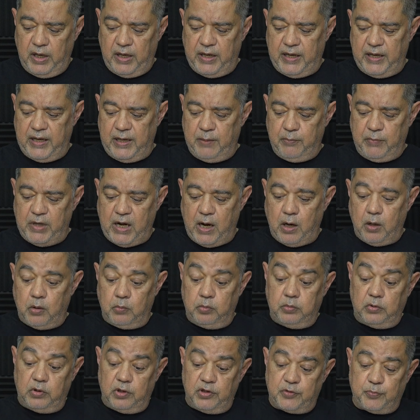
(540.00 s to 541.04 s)
Um, now
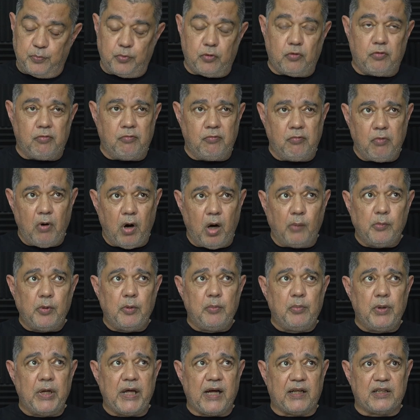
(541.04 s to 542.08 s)
there's
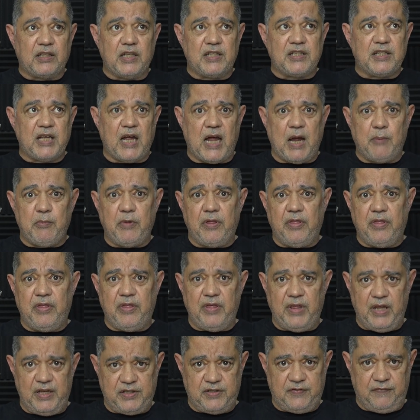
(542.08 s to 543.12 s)
probably, at the time of
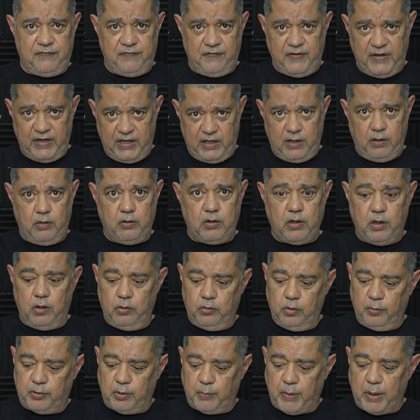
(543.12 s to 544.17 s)
this video going
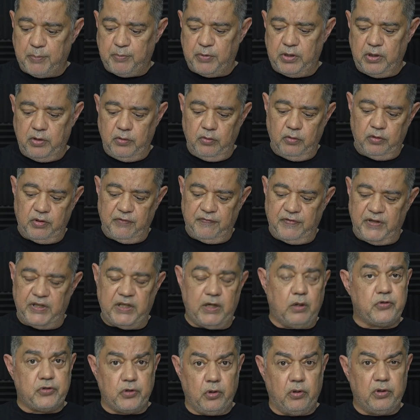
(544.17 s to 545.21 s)
up, there might be another
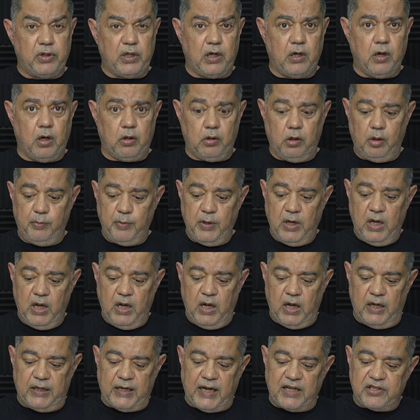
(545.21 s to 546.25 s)
video's already gone up,
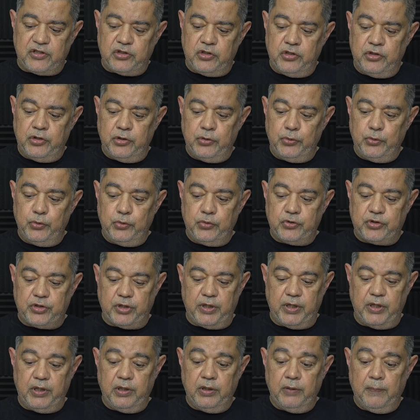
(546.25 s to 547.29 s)
and that's
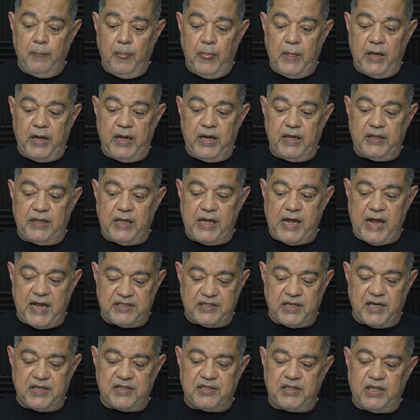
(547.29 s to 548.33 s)
using uh, the
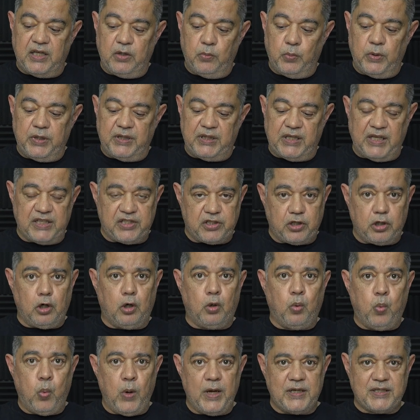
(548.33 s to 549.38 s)
S S D with this
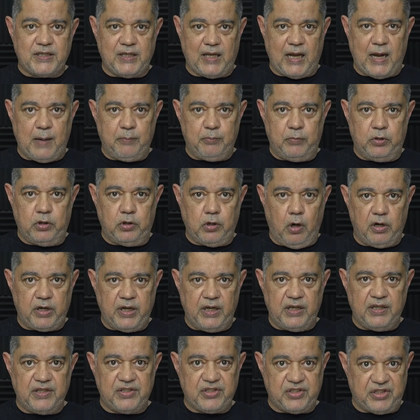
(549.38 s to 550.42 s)
Quiz Lab
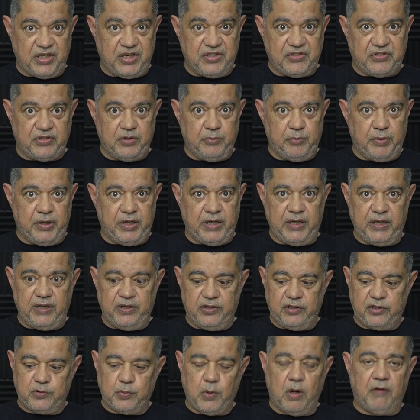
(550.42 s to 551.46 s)
docking system here
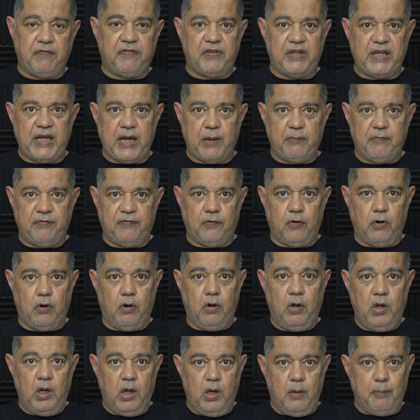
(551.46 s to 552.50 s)
as well for the M
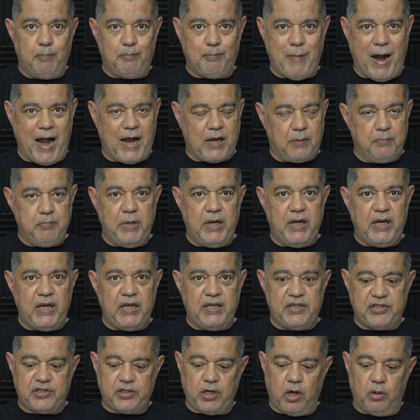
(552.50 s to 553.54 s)
four Mac mini.
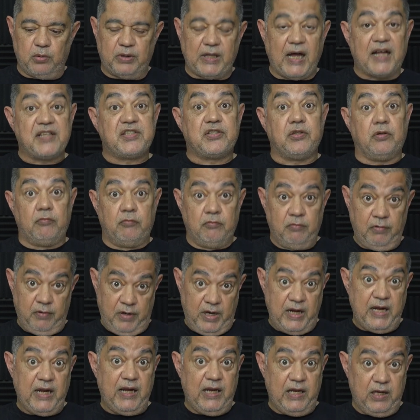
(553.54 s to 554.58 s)
So that's a
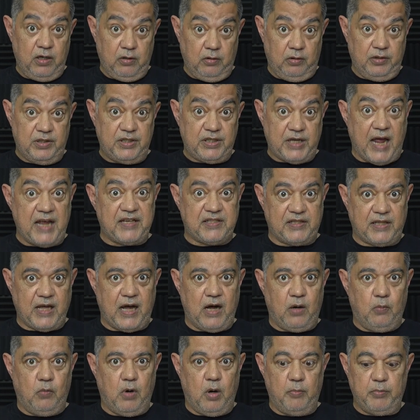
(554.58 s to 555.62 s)
really good test,
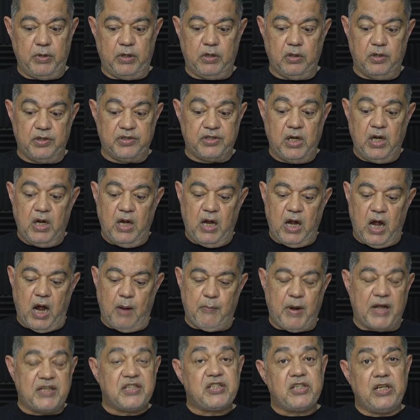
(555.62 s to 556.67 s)
that one, because
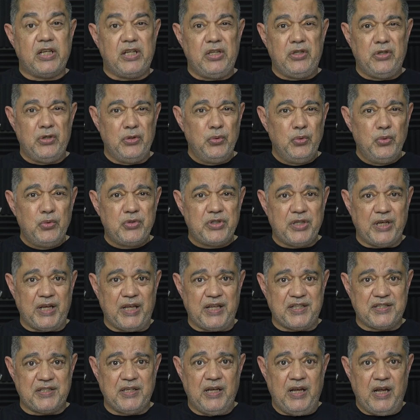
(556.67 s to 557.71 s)
I'm actually using
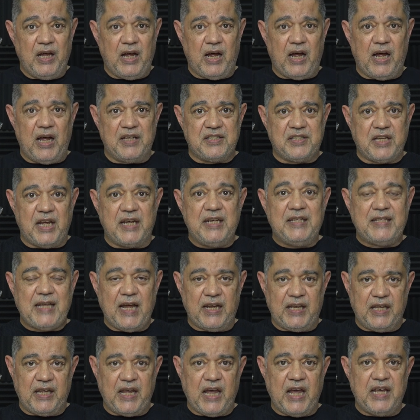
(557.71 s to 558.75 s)
it as a
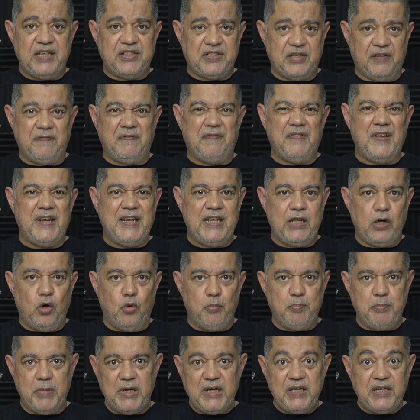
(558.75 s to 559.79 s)
dedicated video
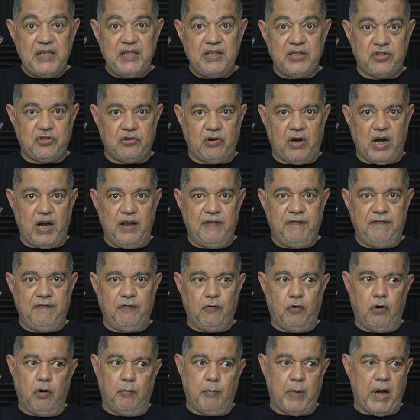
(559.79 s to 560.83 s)
media drive
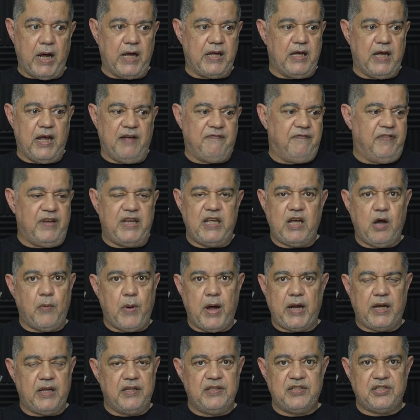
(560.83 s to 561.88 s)
for my uh, video
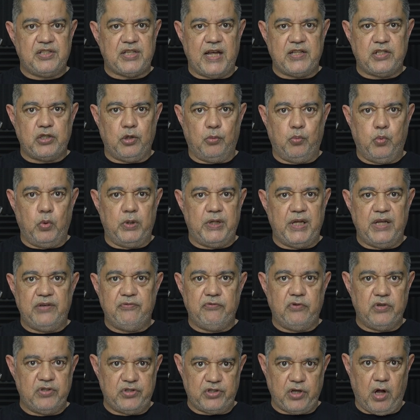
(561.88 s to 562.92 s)
editing setup within
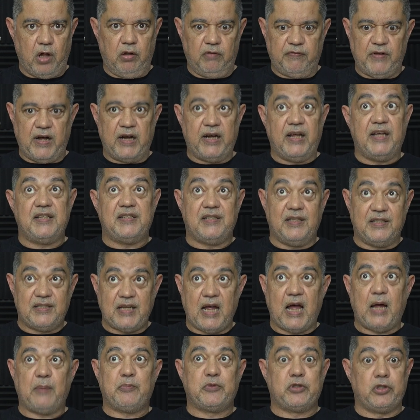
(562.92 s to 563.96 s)
Resolve, and it is
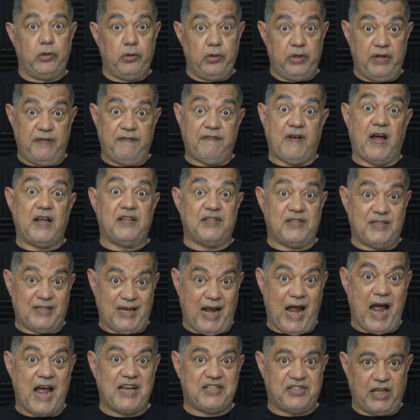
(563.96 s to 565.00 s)
absolutely
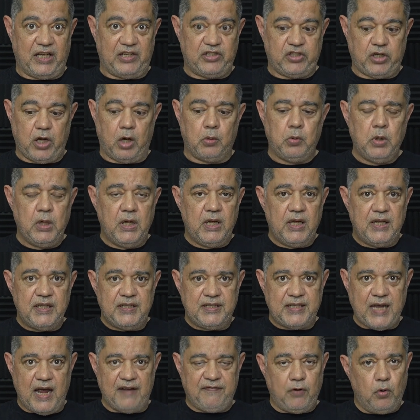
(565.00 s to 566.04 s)
fantastic. So
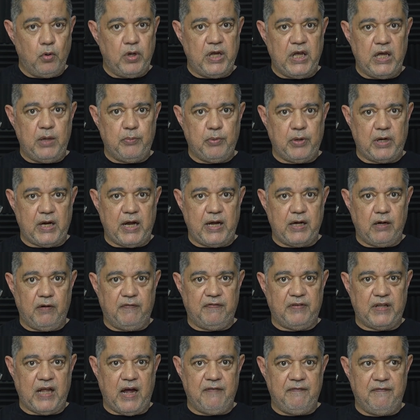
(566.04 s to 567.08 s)
defo keep an eye out
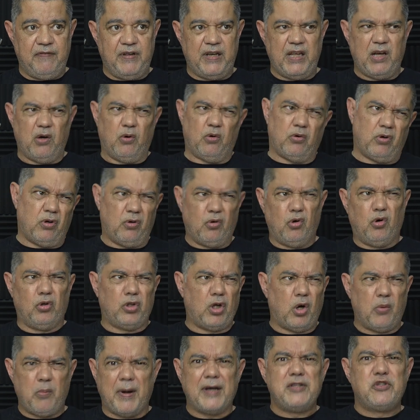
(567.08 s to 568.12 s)
for that video,
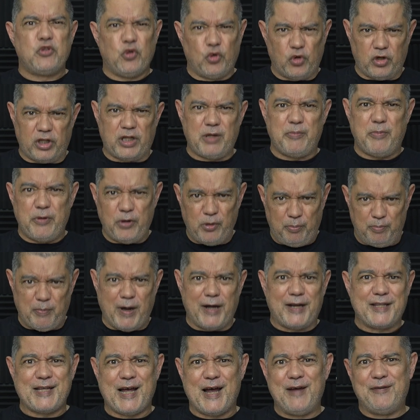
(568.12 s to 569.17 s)
although it might already be up by
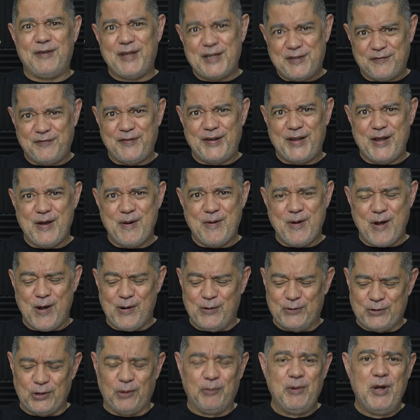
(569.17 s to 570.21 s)
the time this video
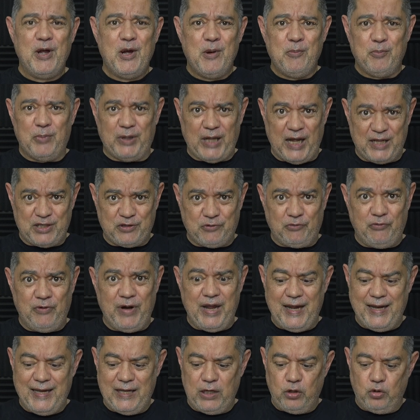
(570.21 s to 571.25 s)
goes up, but that's
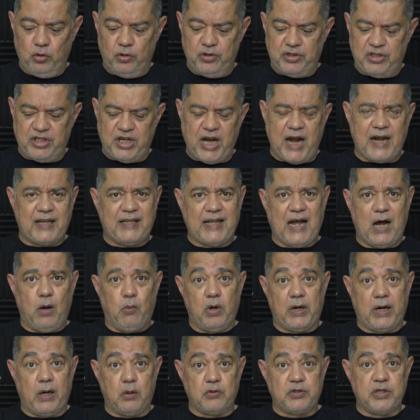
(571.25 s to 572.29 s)
really good. Check that
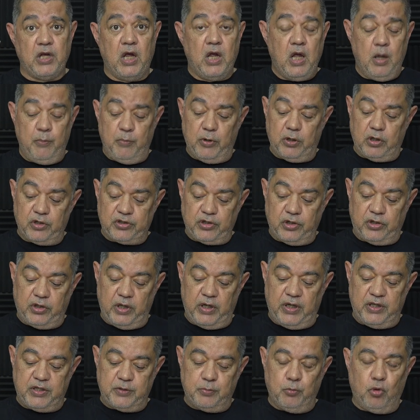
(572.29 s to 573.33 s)
one out, because
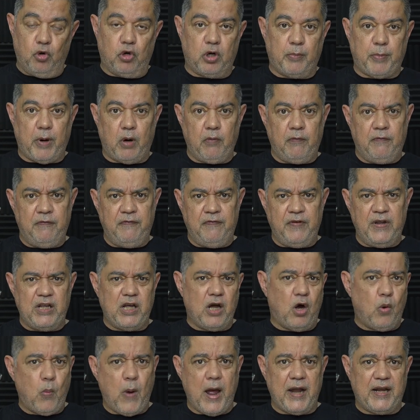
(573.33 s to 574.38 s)
it's more about
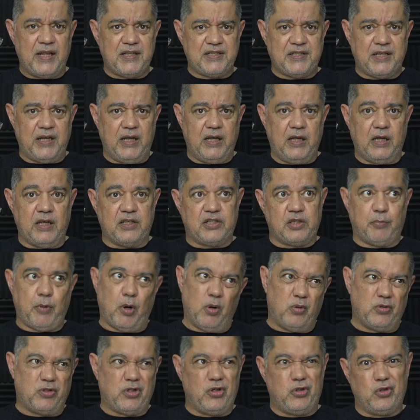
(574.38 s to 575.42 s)
video editing as
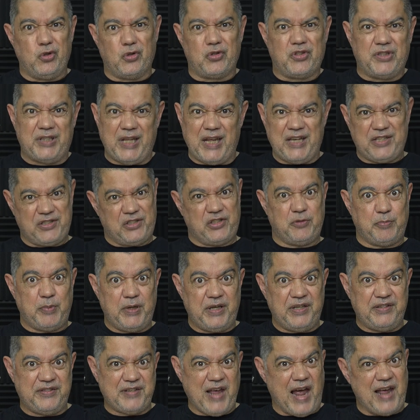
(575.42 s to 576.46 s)
opposed to just disk
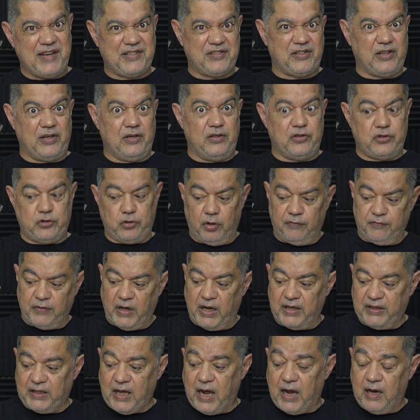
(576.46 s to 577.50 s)
speed testing and stuff
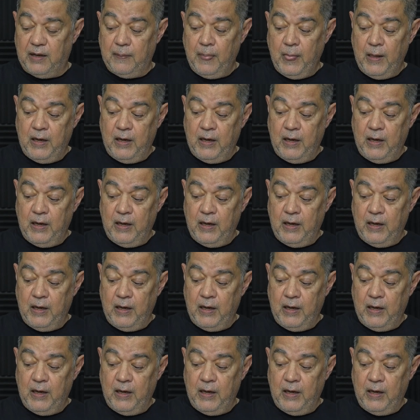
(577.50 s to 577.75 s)
like that.